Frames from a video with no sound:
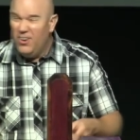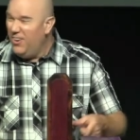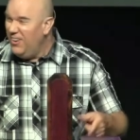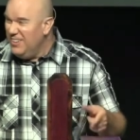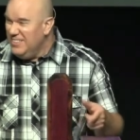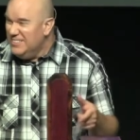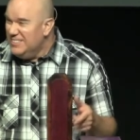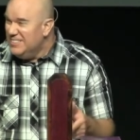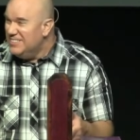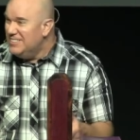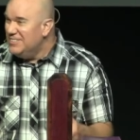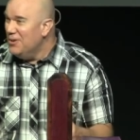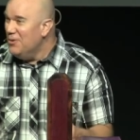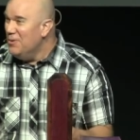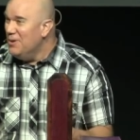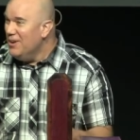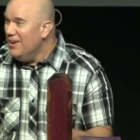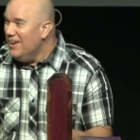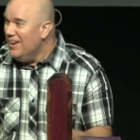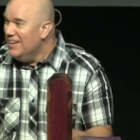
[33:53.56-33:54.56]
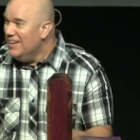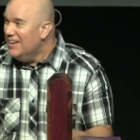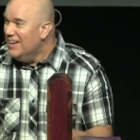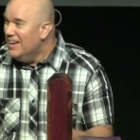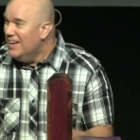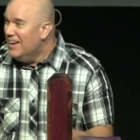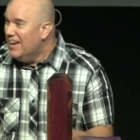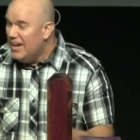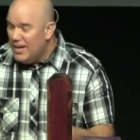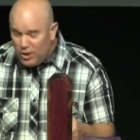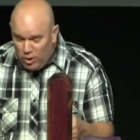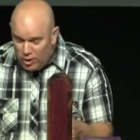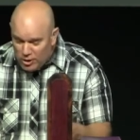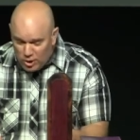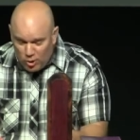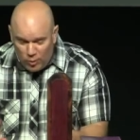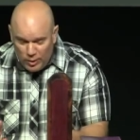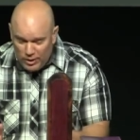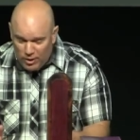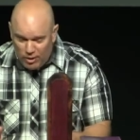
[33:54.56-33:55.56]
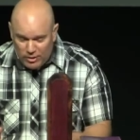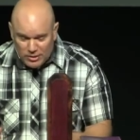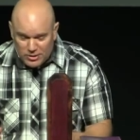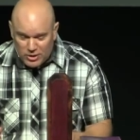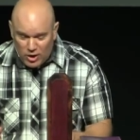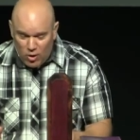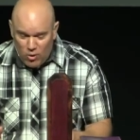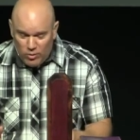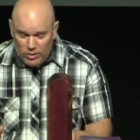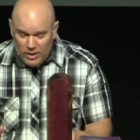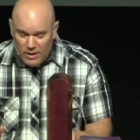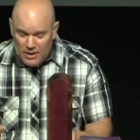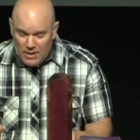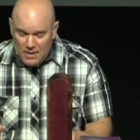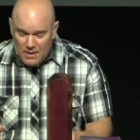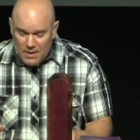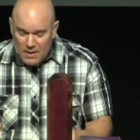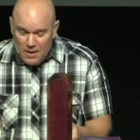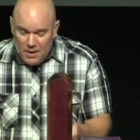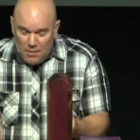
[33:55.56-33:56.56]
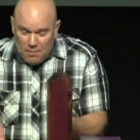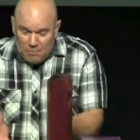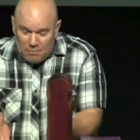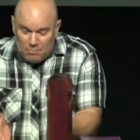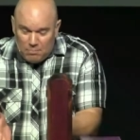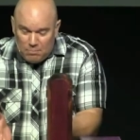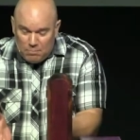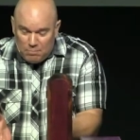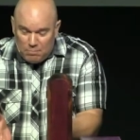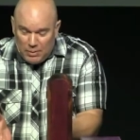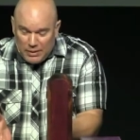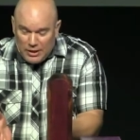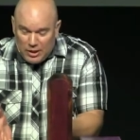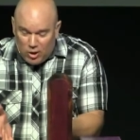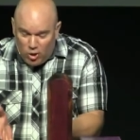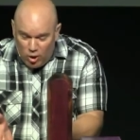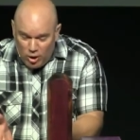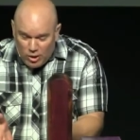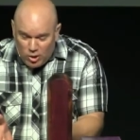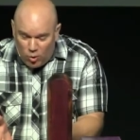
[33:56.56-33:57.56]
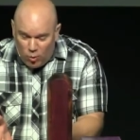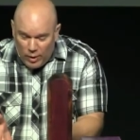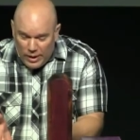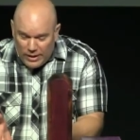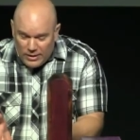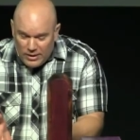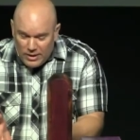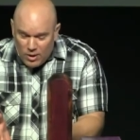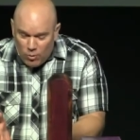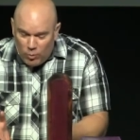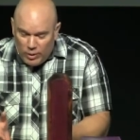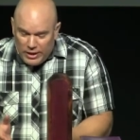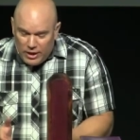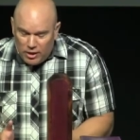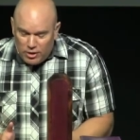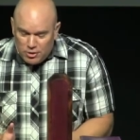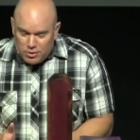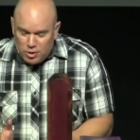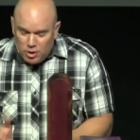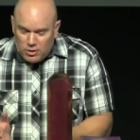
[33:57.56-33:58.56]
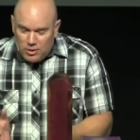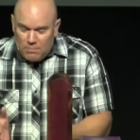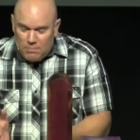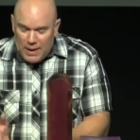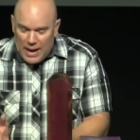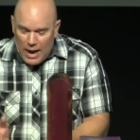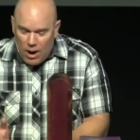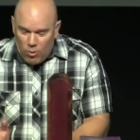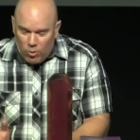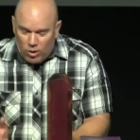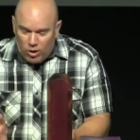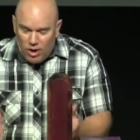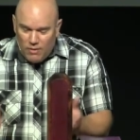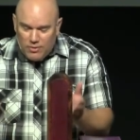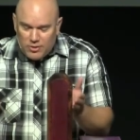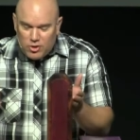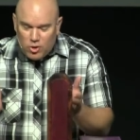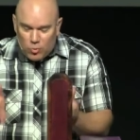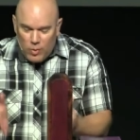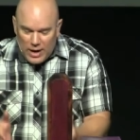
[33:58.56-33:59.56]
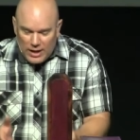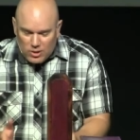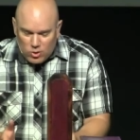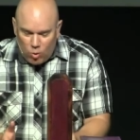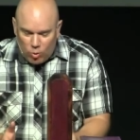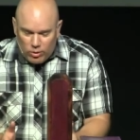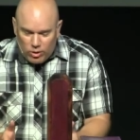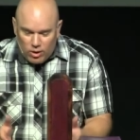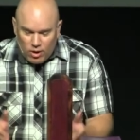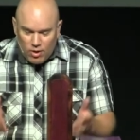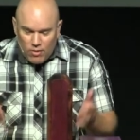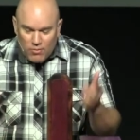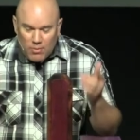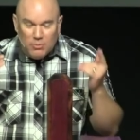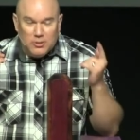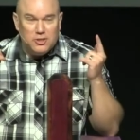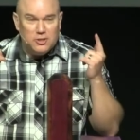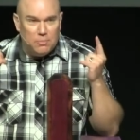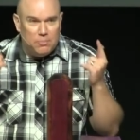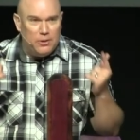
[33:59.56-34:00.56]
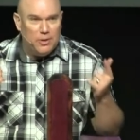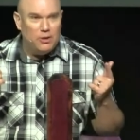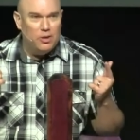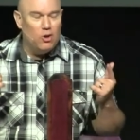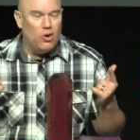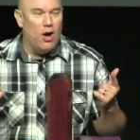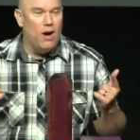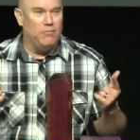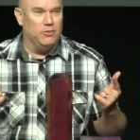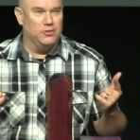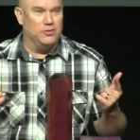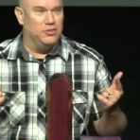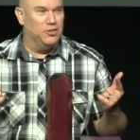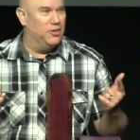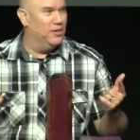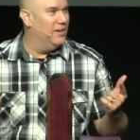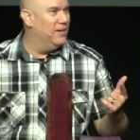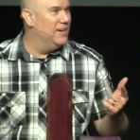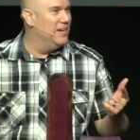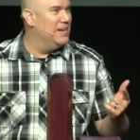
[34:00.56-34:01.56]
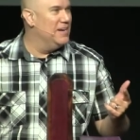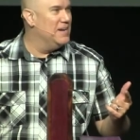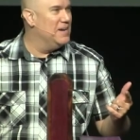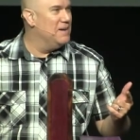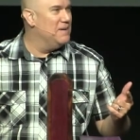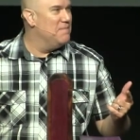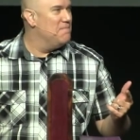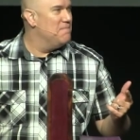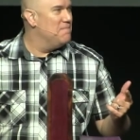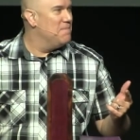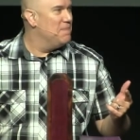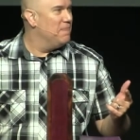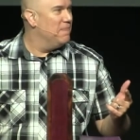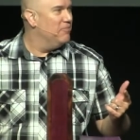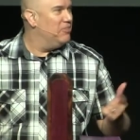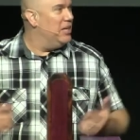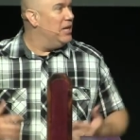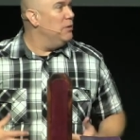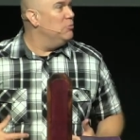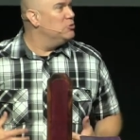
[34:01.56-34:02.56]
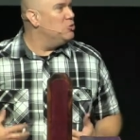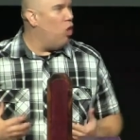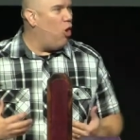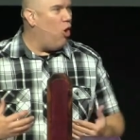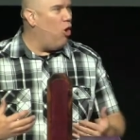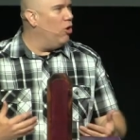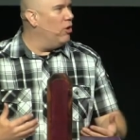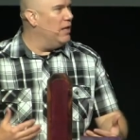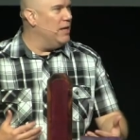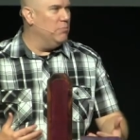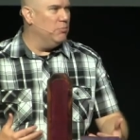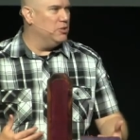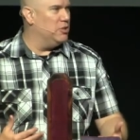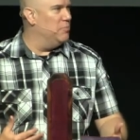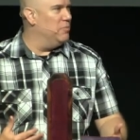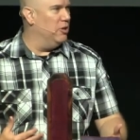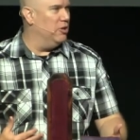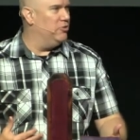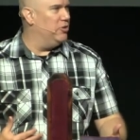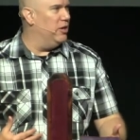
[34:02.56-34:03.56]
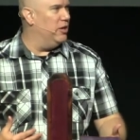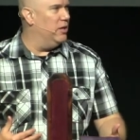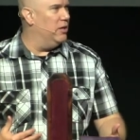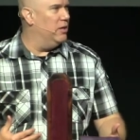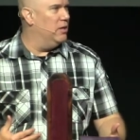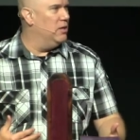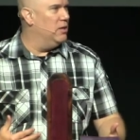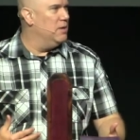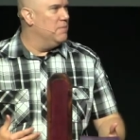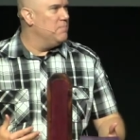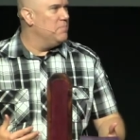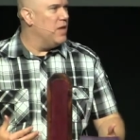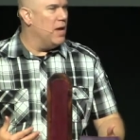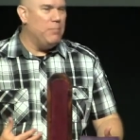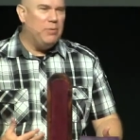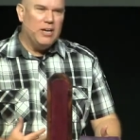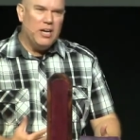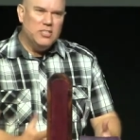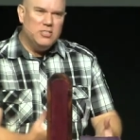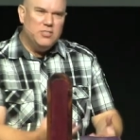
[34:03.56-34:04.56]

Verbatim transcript: Oh, this is so good. He couldn't quit on his own. But he could quit when he understood the power of a direct order from a superior officer. See, he was all in with the military. And